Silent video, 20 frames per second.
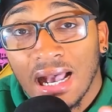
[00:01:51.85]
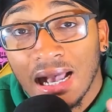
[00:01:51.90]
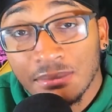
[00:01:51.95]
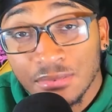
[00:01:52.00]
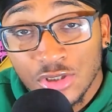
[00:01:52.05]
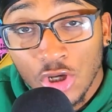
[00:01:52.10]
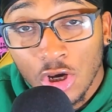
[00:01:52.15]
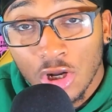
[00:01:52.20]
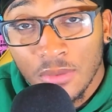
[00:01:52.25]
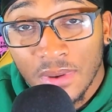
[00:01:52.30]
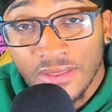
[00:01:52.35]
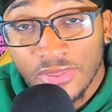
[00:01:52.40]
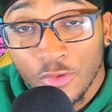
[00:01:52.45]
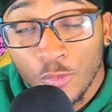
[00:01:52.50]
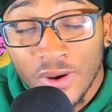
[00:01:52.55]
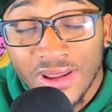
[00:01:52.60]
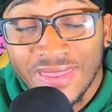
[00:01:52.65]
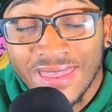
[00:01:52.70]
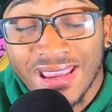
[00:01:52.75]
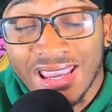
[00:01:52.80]
I'm talking about the
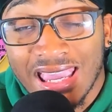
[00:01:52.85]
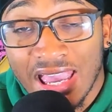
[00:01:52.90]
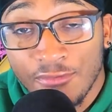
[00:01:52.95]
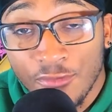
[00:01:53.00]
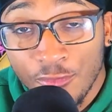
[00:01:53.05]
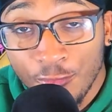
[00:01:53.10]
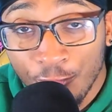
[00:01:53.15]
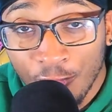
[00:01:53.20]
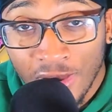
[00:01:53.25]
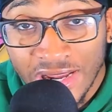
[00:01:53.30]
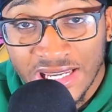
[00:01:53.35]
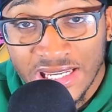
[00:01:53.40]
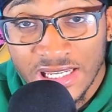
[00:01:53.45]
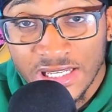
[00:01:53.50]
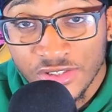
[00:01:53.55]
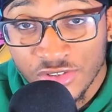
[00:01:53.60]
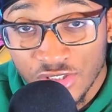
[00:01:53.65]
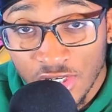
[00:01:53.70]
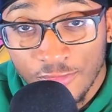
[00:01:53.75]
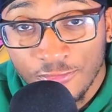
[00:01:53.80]
way that Kevin Feige
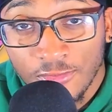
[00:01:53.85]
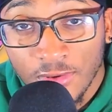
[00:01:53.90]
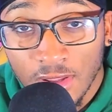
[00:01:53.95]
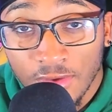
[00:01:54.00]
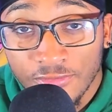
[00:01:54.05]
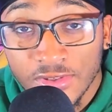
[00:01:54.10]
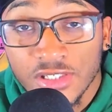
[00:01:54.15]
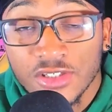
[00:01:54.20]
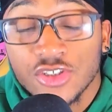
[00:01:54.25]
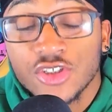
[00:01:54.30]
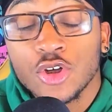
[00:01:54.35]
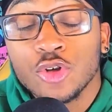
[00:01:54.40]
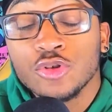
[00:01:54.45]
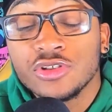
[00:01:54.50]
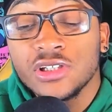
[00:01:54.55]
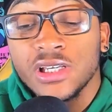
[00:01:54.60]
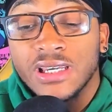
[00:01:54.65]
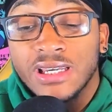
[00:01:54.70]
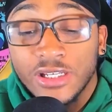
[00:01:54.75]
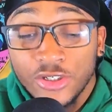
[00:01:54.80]
and Jeff Loveness
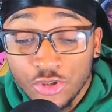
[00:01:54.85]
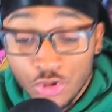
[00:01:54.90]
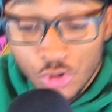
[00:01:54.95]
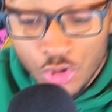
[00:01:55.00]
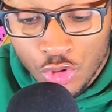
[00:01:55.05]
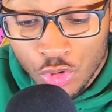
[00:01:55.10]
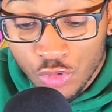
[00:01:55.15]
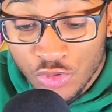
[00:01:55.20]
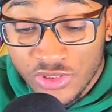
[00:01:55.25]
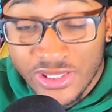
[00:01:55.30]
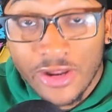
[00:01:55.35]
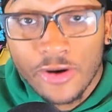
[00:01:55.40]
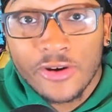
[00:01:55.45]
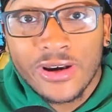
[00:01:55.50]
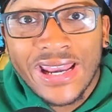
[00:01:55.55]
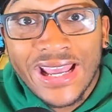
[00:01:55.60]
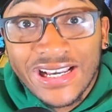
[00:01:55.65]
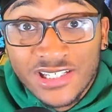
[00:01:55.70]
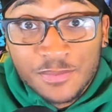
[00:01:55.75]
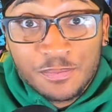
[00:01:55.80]
chose to introduce their
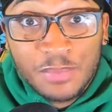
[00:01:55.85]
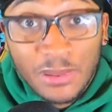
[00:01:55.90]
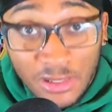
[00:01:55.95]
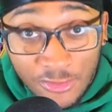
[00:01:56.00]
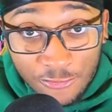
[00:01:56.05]
next big